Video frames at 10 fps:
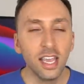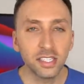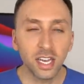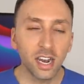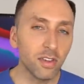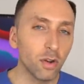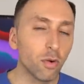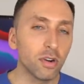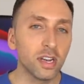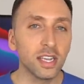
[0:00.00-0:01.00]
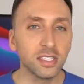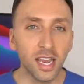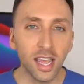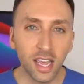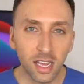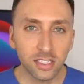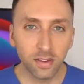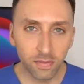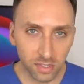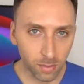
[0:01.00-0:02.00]
It's kind of like organized chaos,
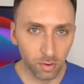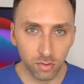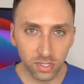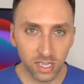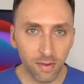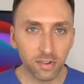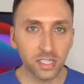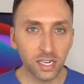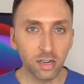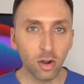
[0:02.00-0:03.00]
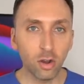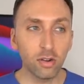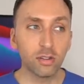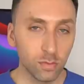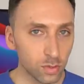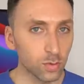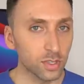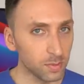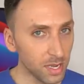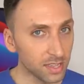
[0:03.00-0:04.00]
and for someone who's never seen a code, which
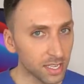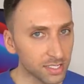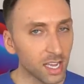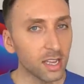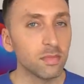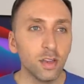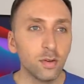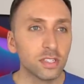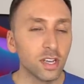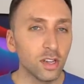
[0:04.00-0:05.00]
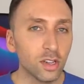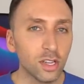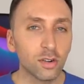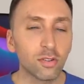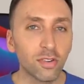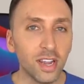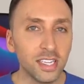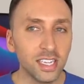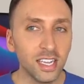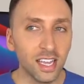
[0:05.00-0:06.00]
was me at that time, it was a little
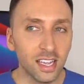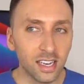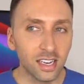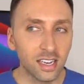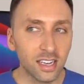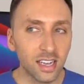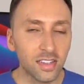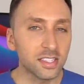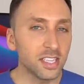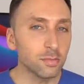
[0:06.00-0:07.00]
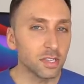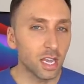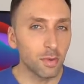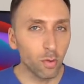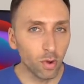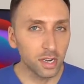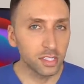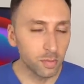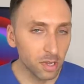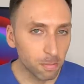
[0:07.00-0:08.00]
crazy, and at the same time, I wanted
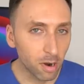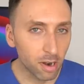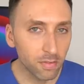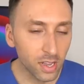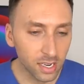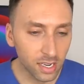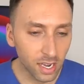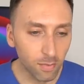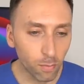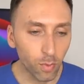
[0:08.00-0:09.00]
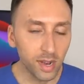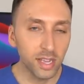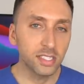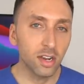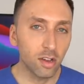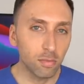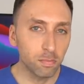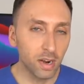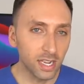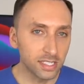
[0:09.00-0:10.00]
to be a part of it and kind of witness it
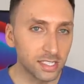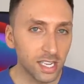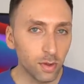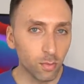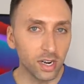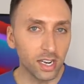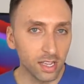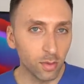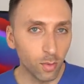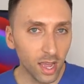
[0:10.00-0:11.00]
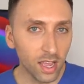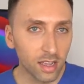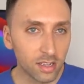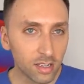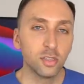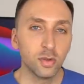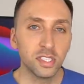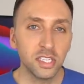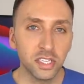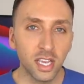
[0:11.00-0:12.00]
all, but I didn't want to get in the way. So
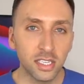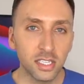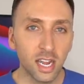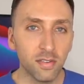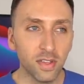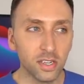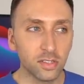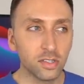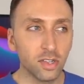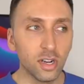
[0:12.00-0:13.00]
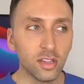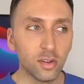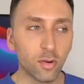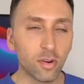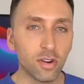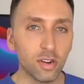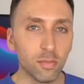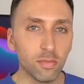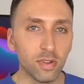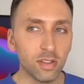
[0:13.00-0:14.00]
essentially, I just kind of like stood in the corner
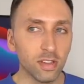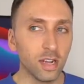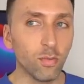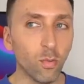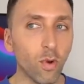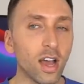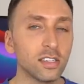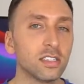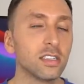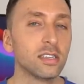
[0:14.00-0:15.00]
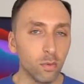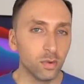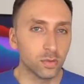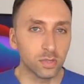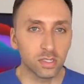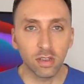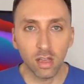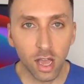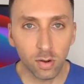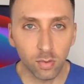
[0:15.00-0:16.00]
and like watched, which was
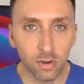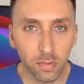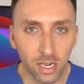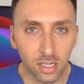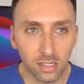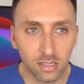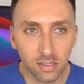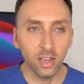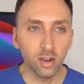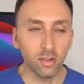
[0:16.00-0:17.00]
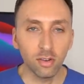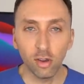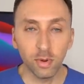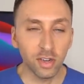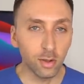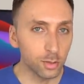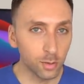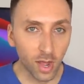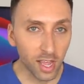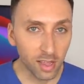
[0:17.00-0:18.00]
awkward because, you know, nobody knows
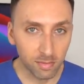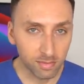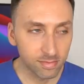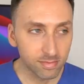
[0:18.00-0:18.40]
who I am.